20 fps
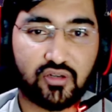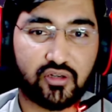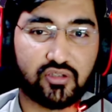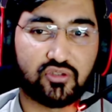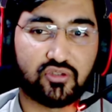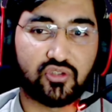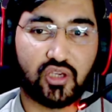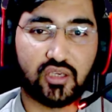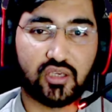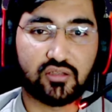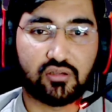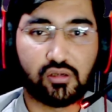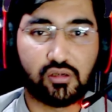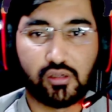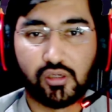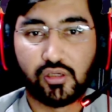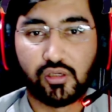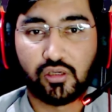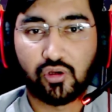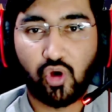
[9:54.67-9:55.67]
its chest.
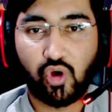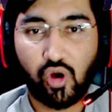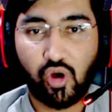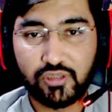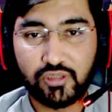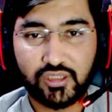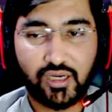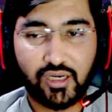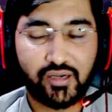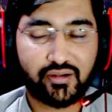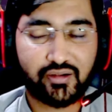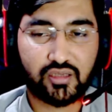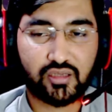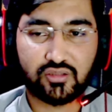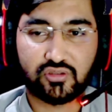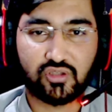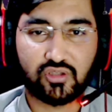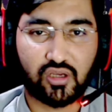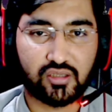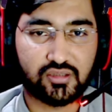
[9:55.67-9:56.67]
Goblin ultra
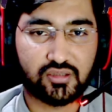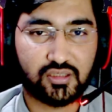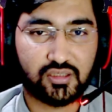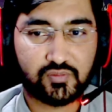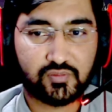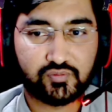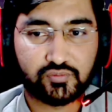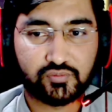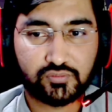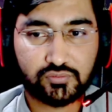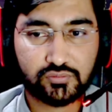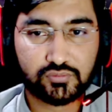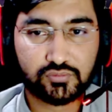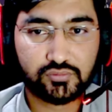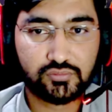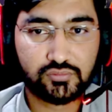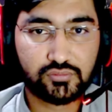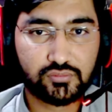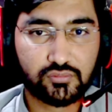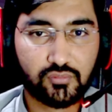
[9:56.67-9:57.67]
sucks.
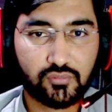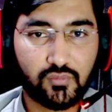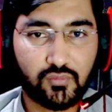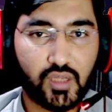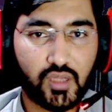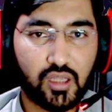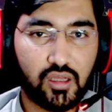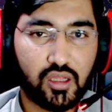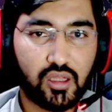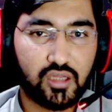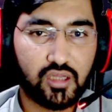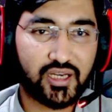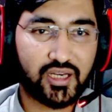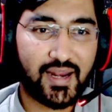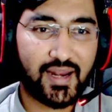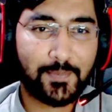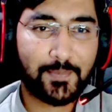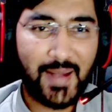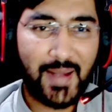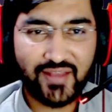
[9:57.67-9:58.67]
There are
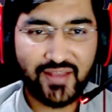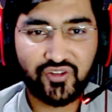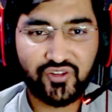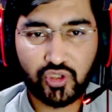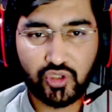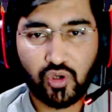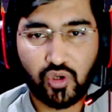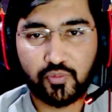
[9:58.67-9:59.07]
plenty of